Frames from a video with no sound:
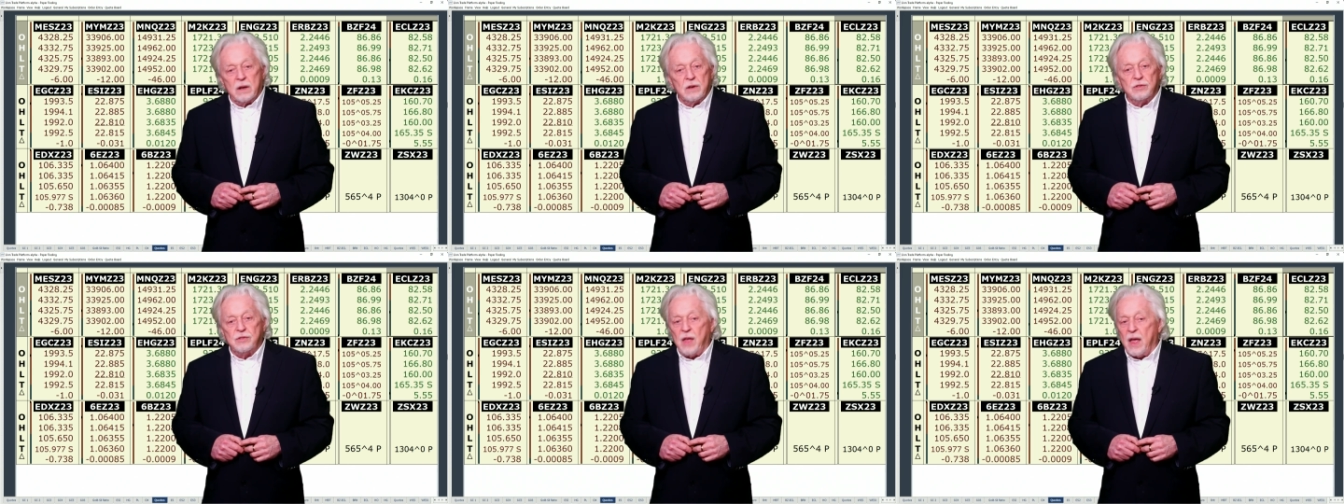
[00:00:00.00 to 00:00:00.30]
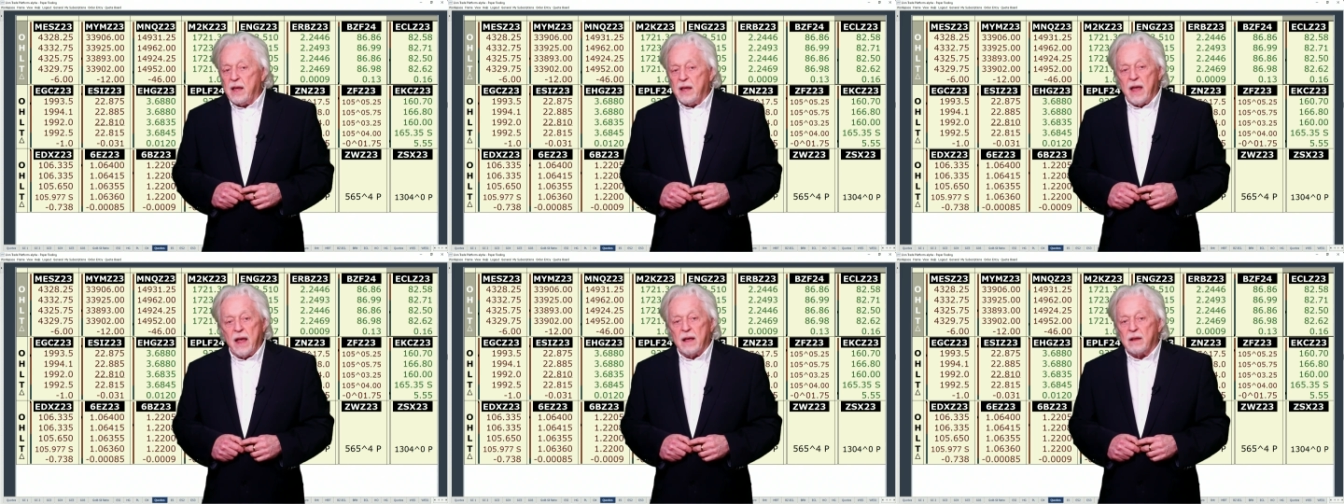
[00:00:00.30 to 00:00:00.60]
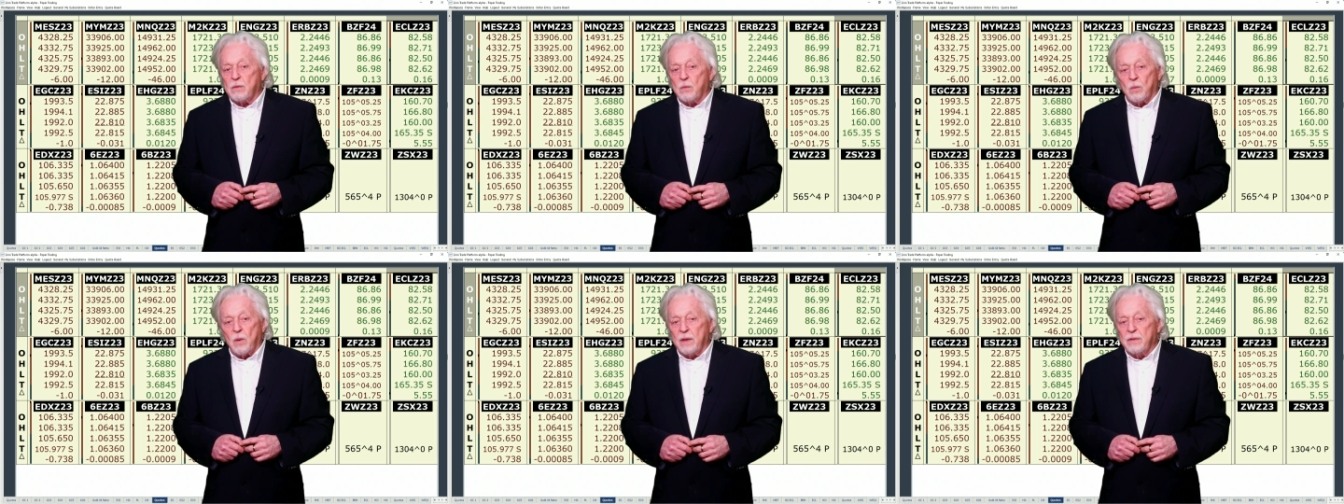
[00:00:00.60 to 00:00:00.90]
because they
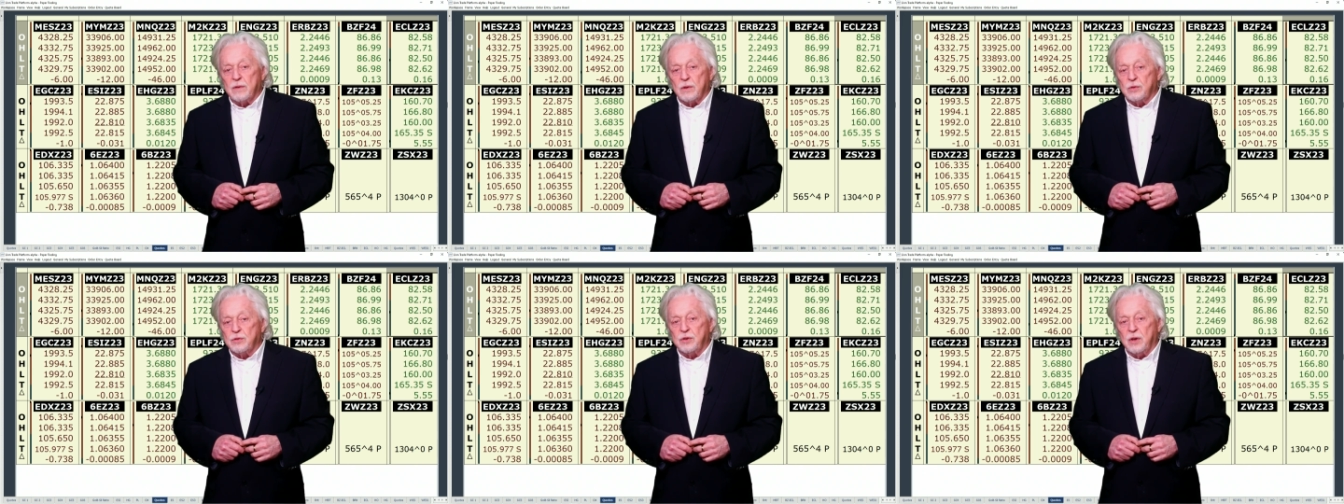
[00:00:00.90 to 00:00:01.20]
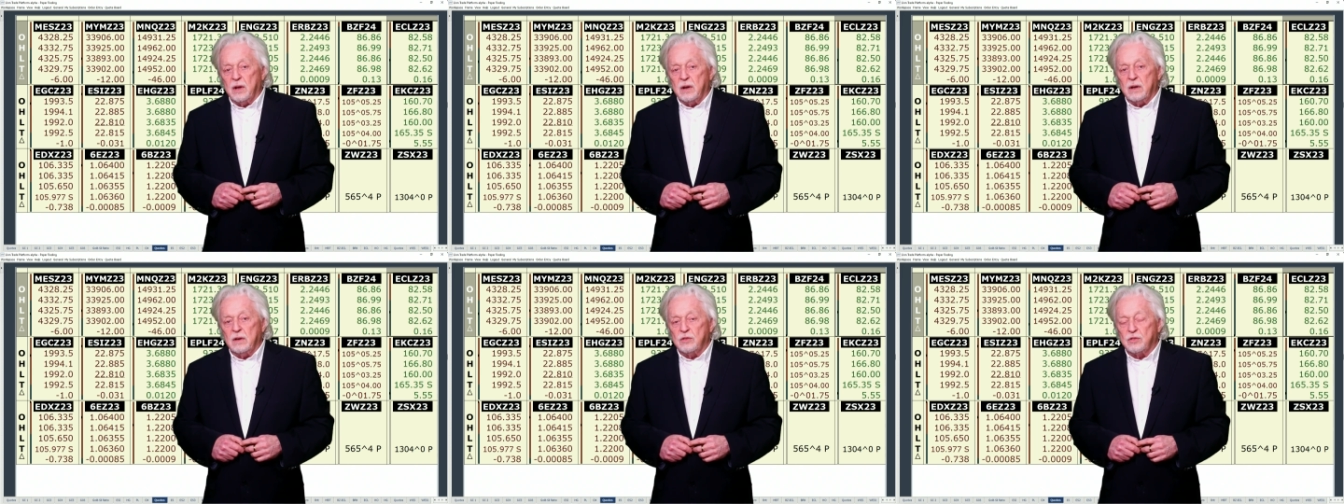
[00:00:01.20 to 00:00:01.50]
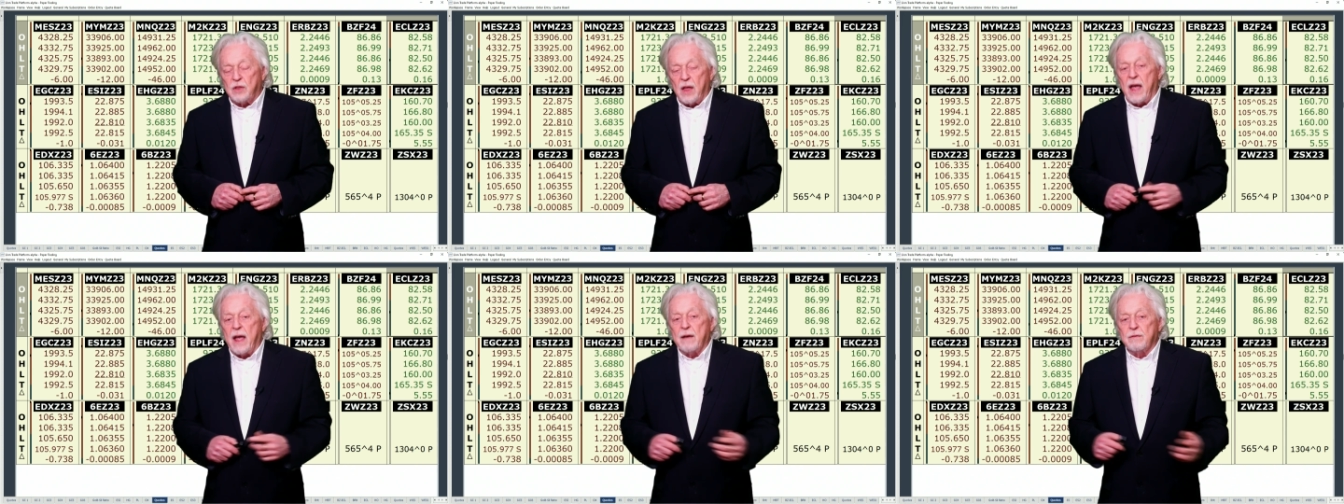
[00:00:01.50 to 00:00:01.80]
can't run their
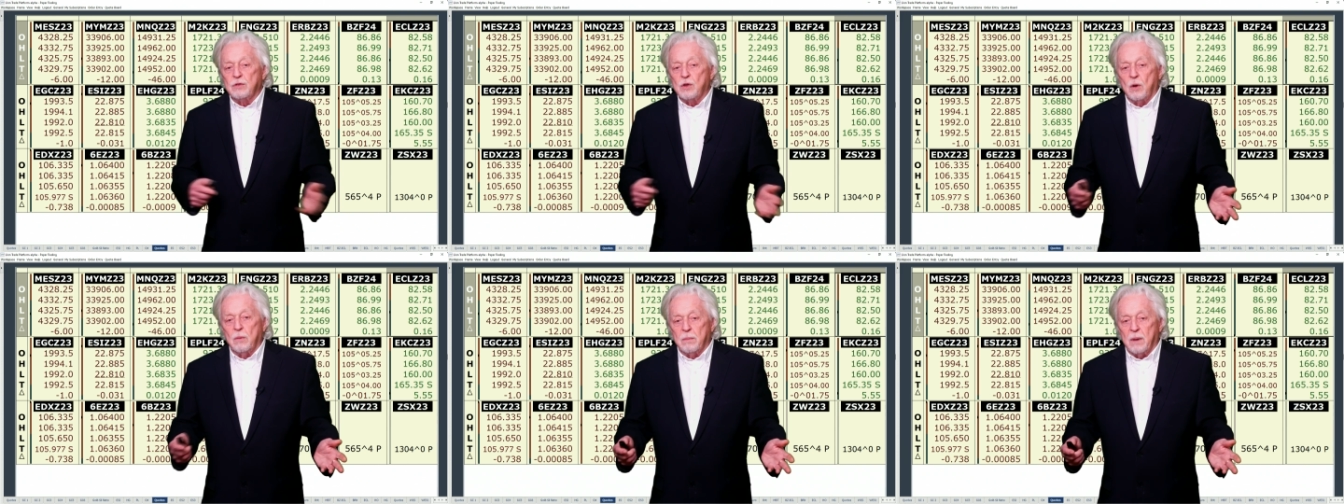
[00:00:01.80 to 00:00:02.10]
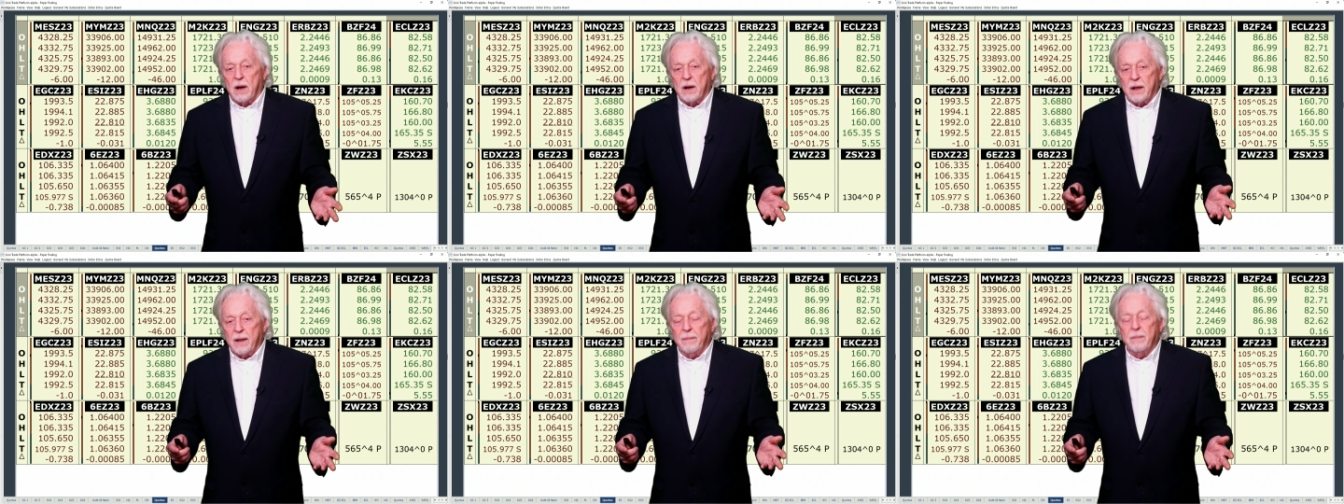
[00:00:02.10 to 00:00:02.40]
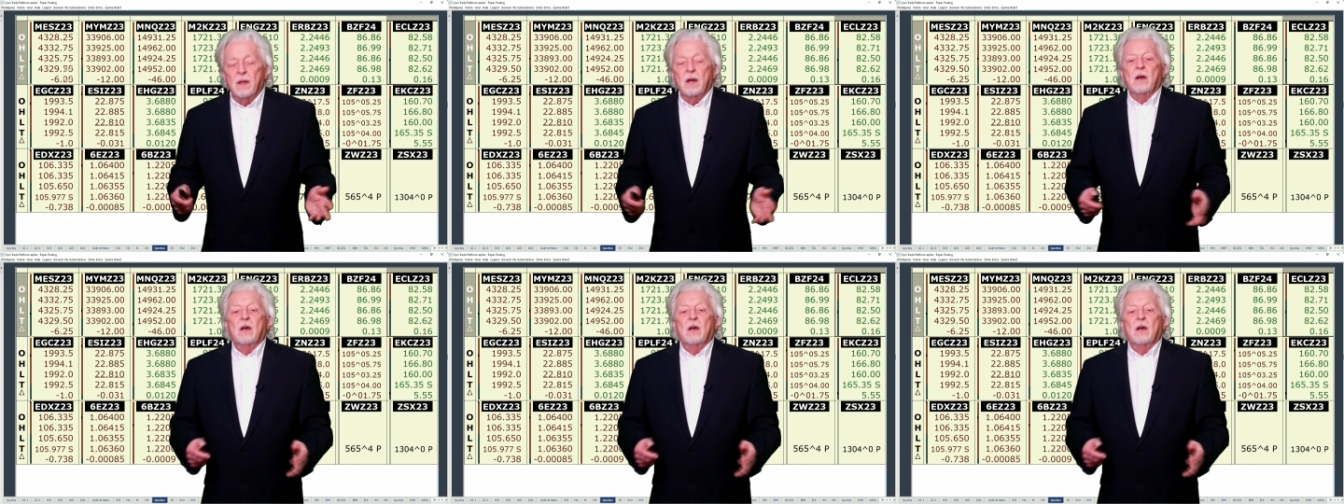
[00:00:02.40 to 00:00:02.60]
cities. They have no money.